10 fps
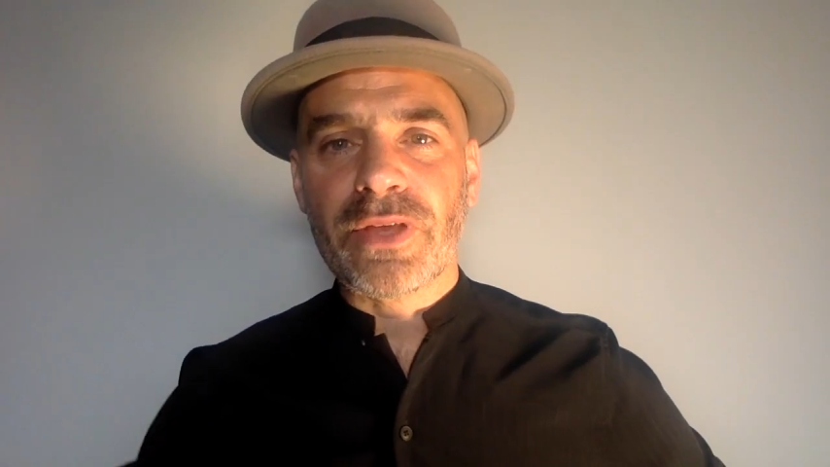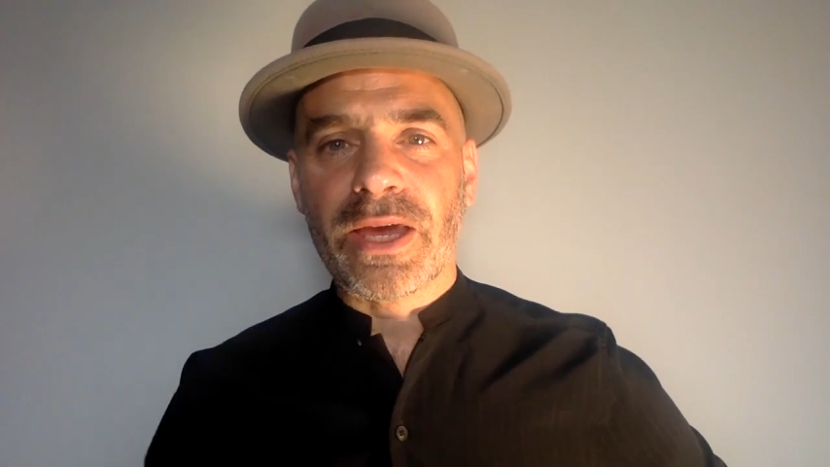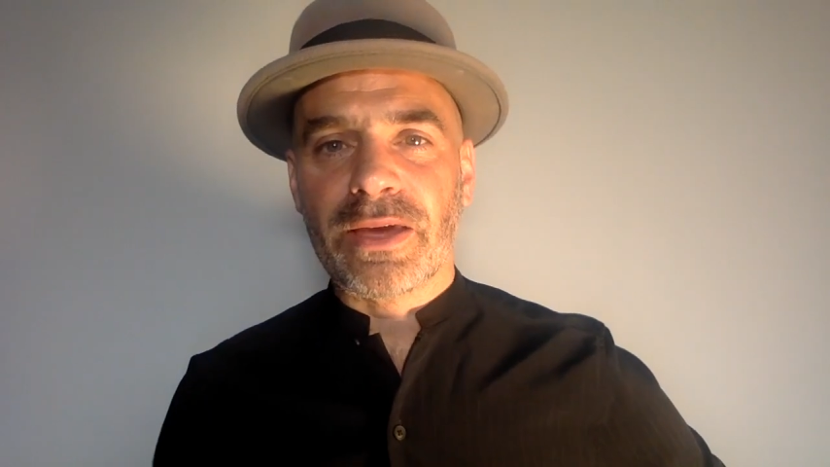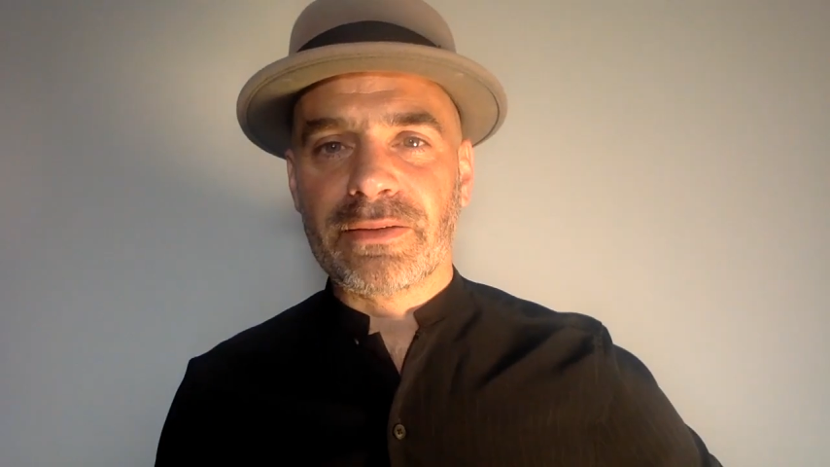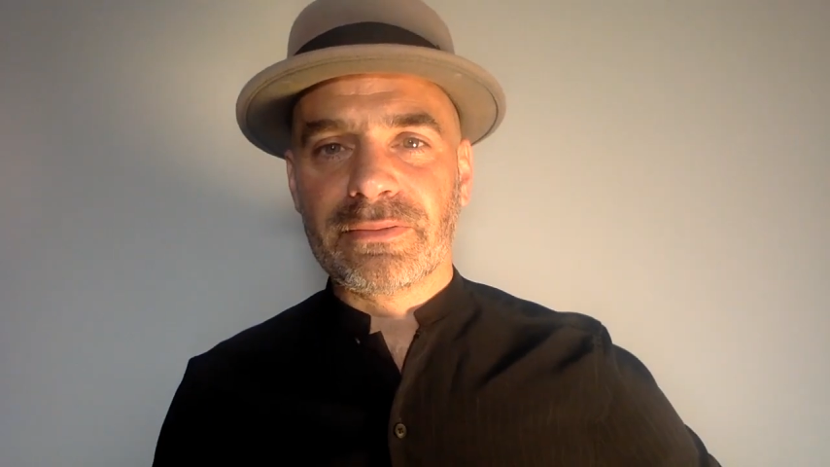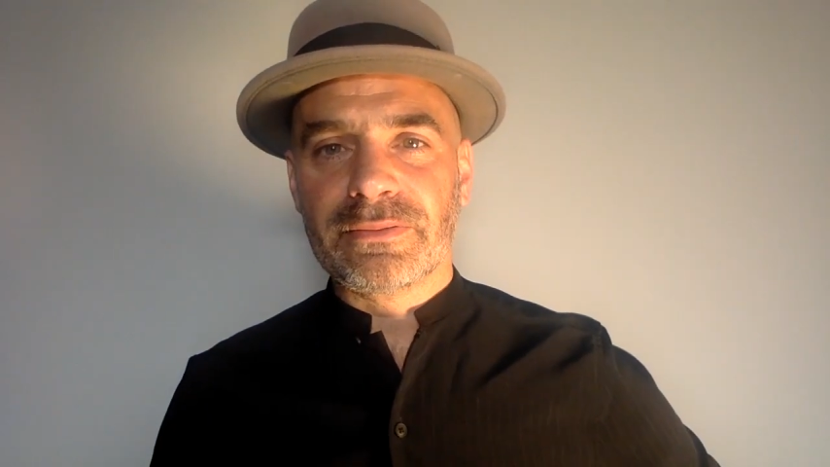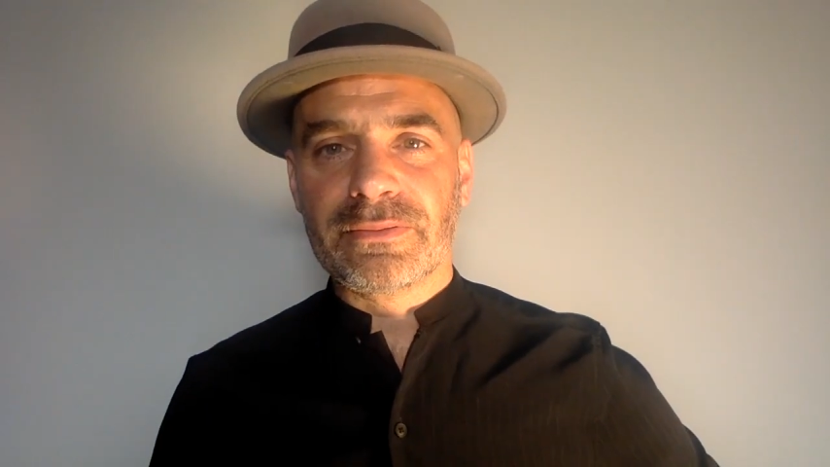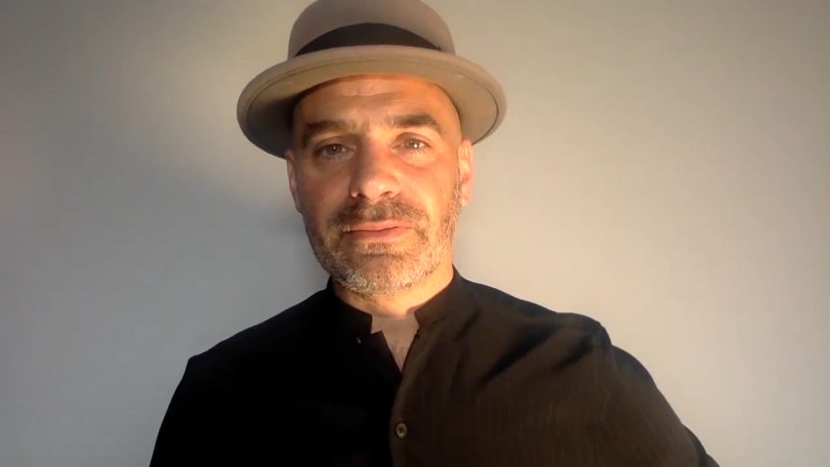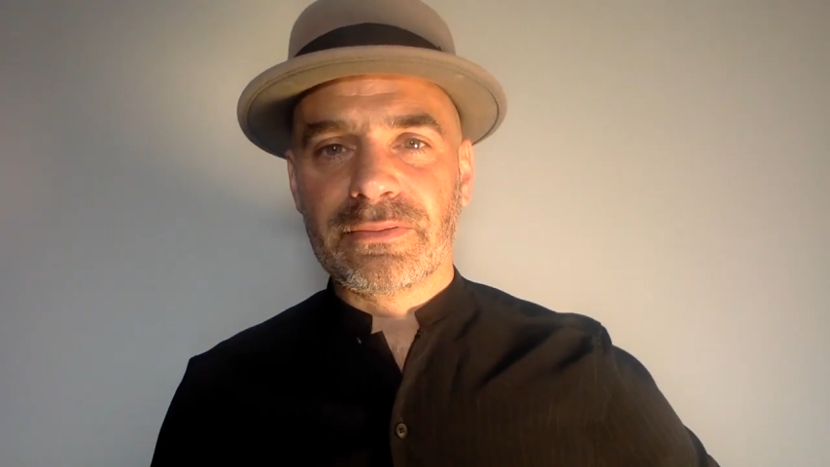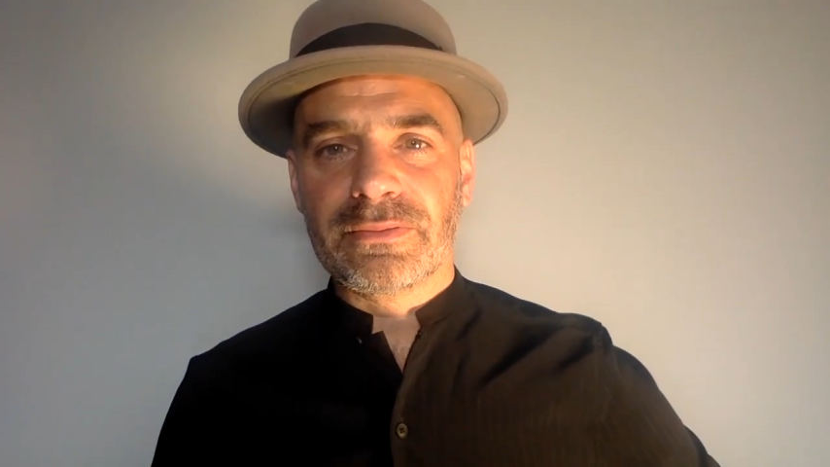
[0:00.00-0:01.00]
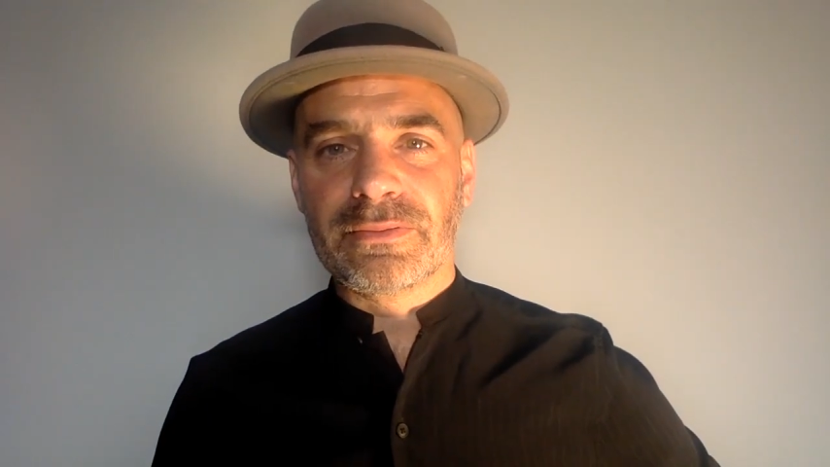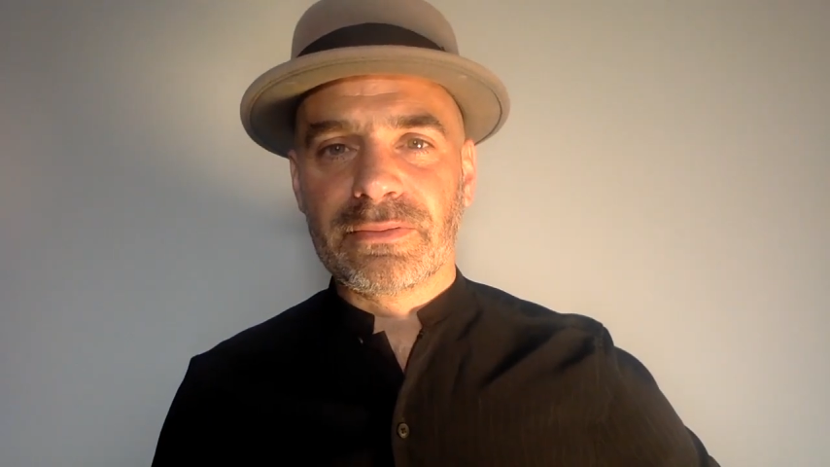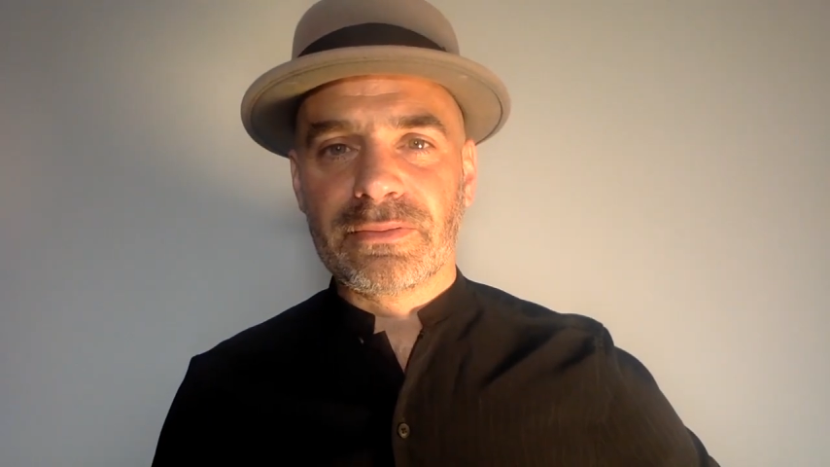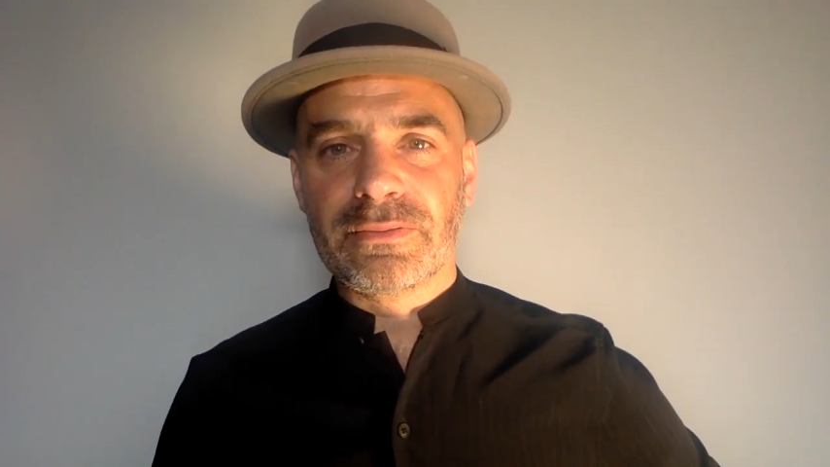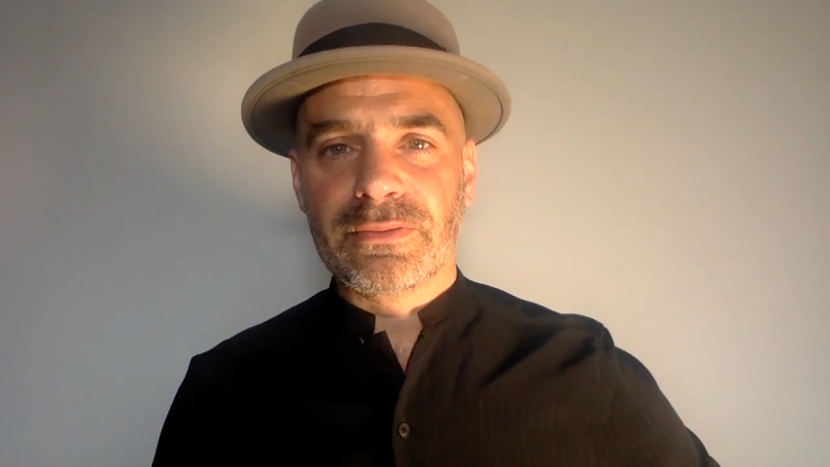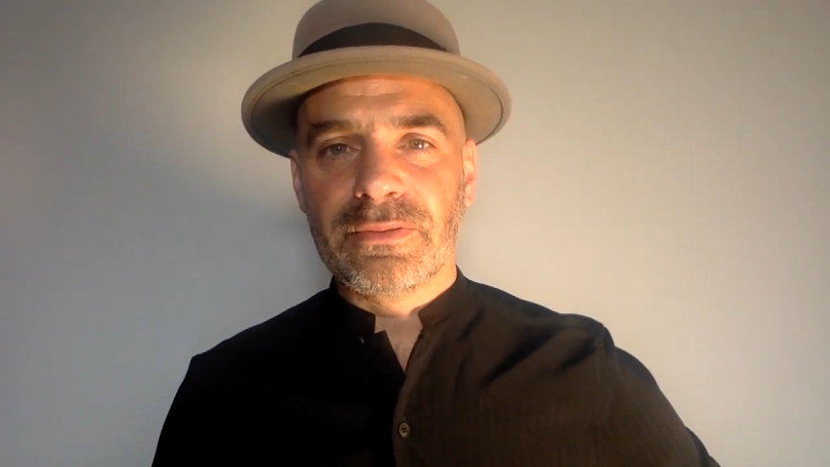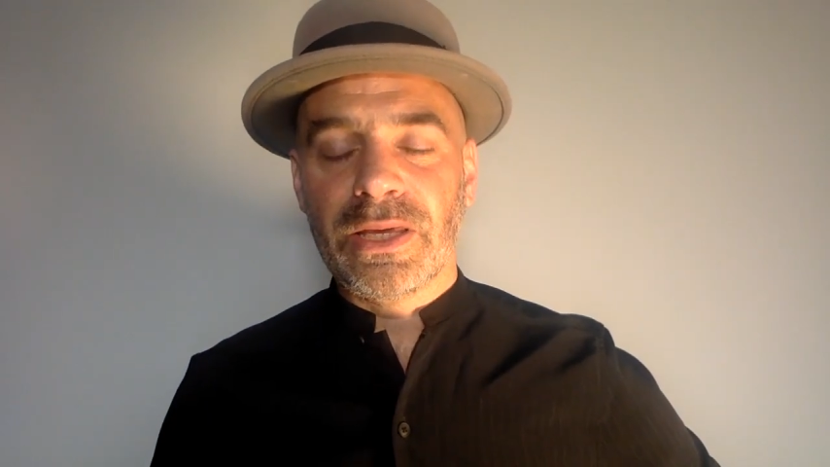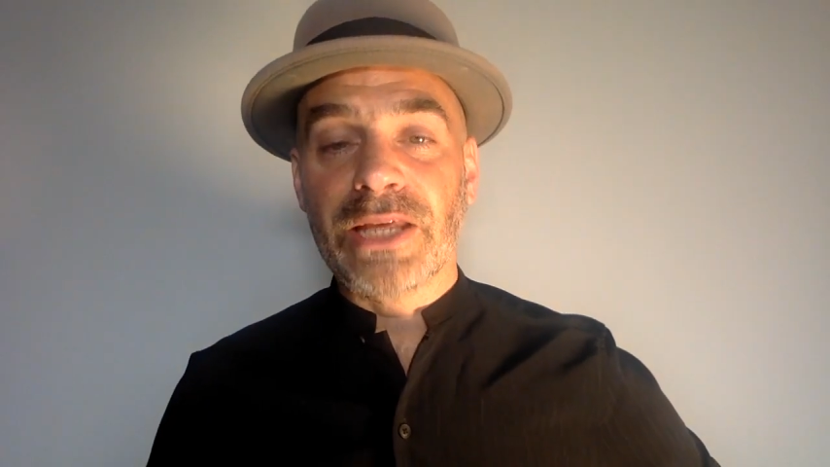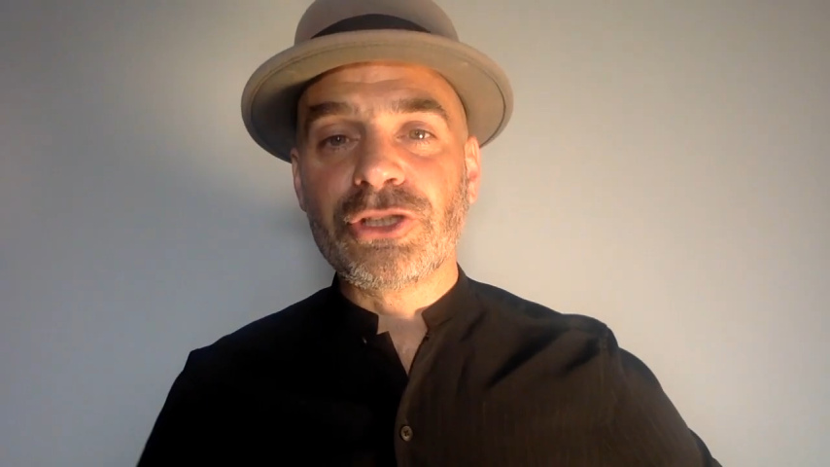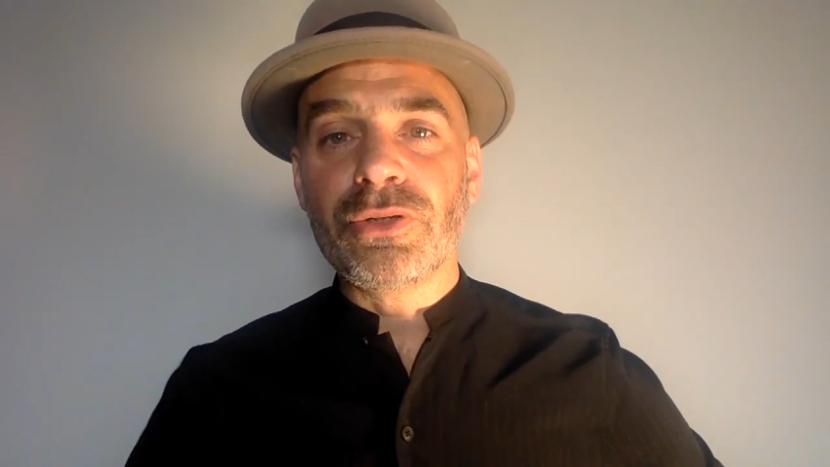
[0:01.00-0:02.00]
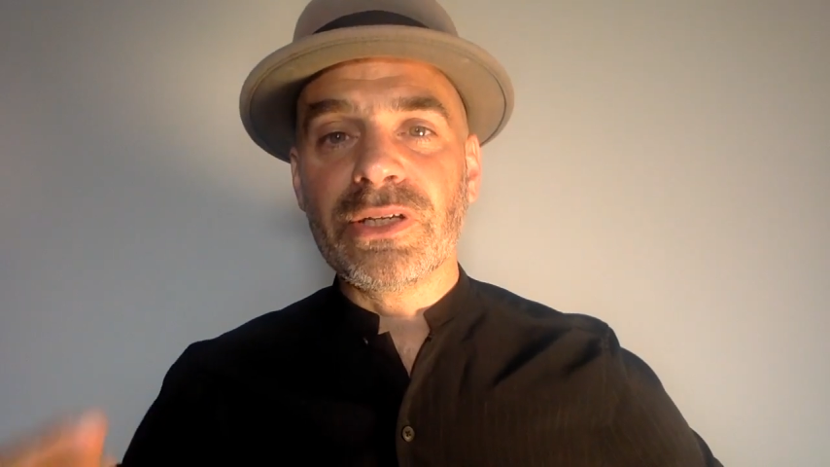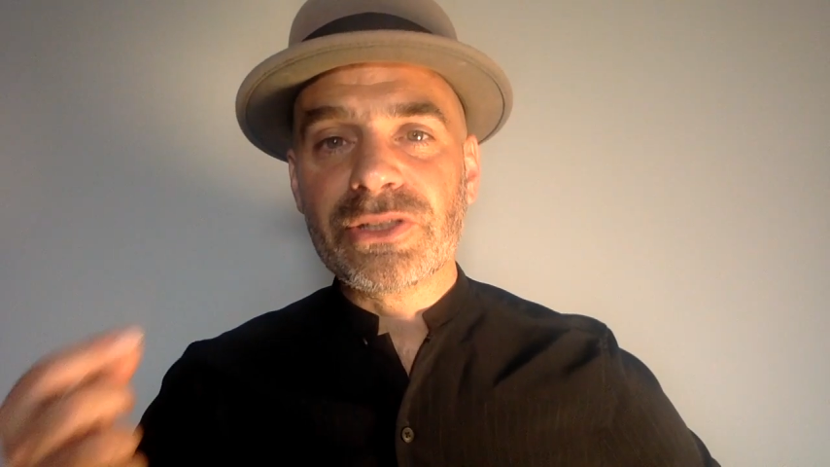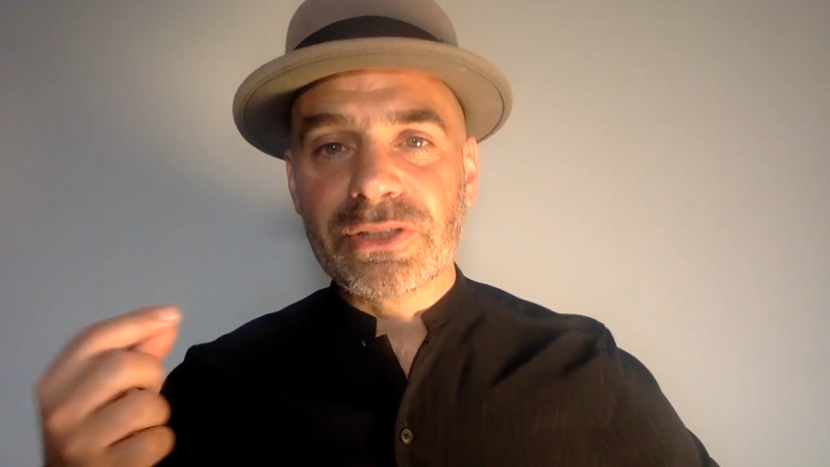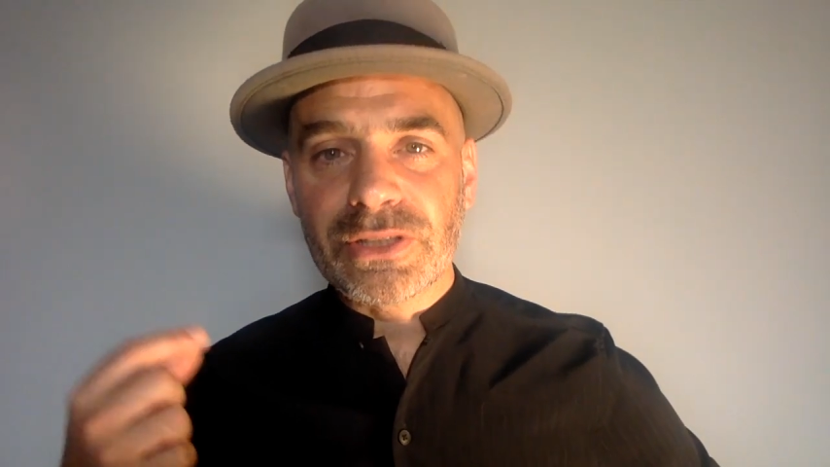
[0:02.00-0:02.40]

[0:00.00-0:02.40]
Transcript: that, and as you listen